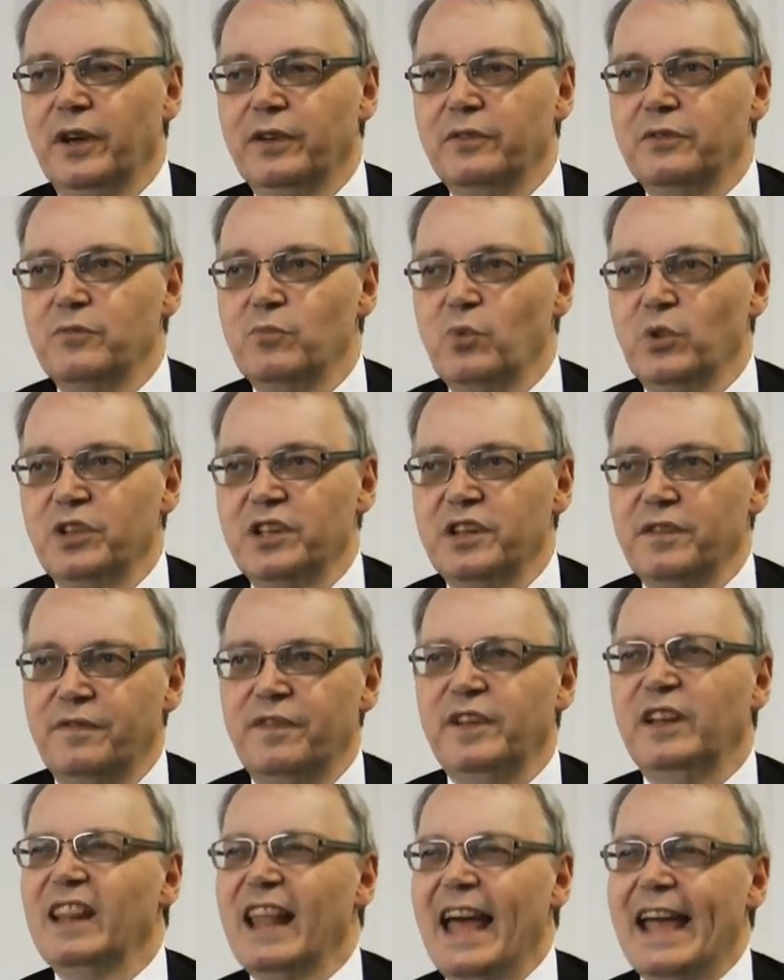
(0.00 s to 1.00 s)
I wanted to
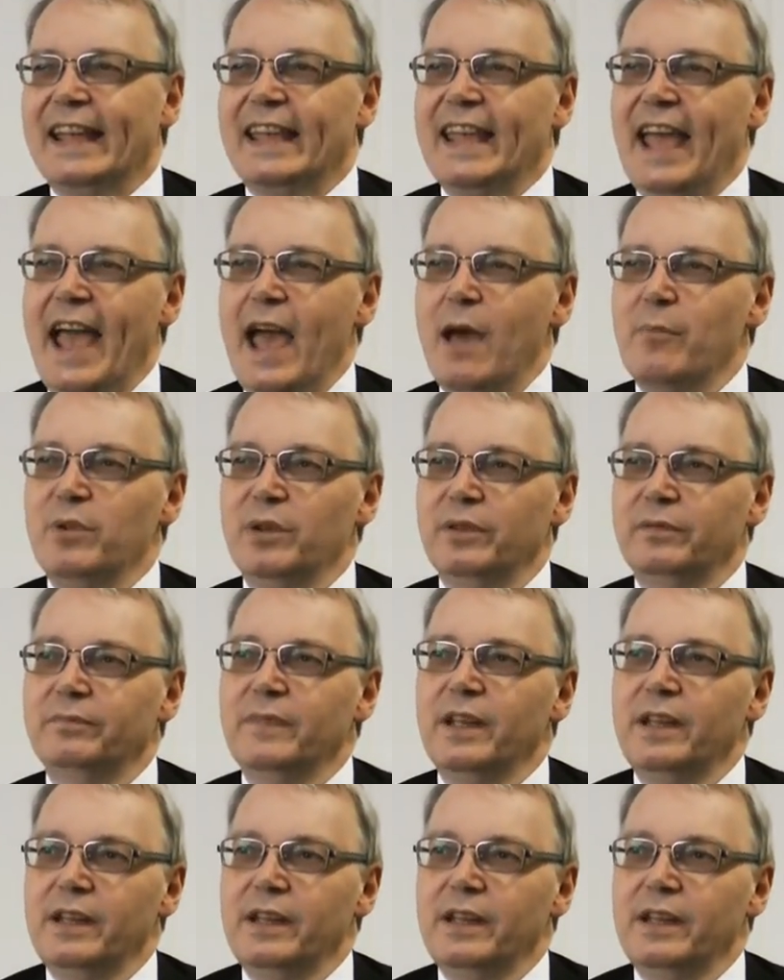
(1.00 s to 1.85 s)
fill that gap and